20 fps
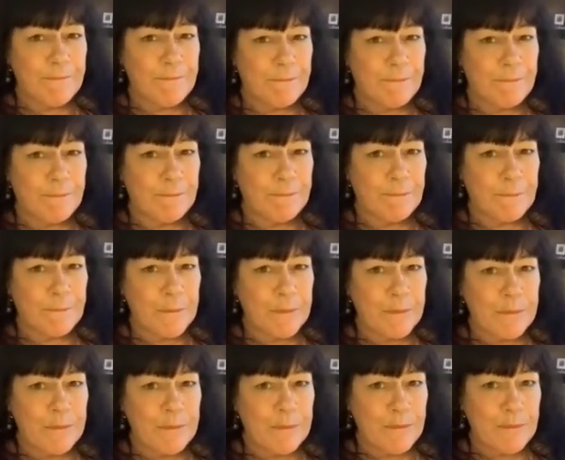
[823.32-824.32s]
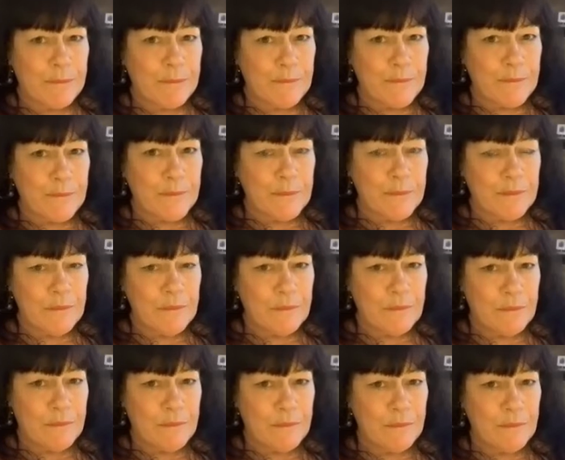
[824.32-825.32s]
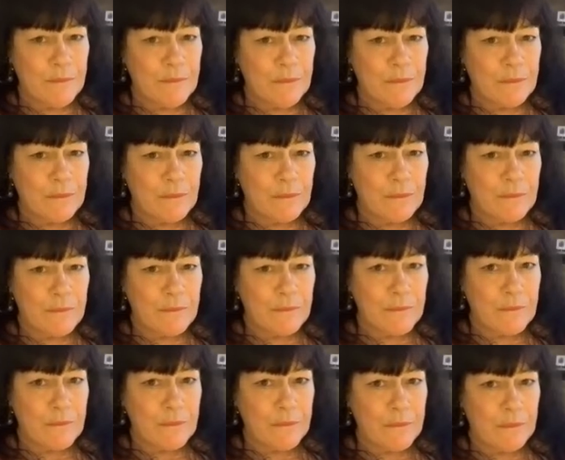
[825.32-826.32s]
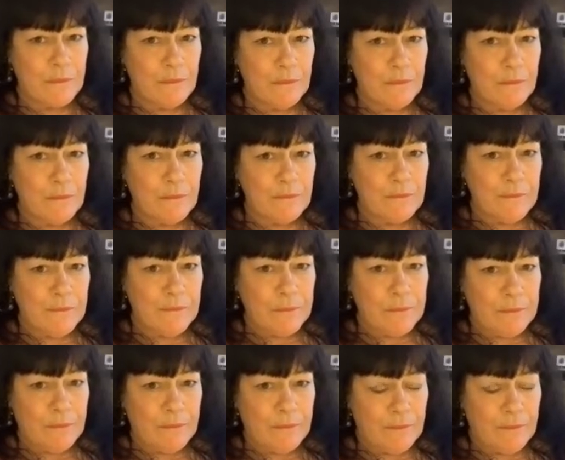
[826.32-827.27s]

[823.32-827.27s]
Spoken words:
The person shown says nothing.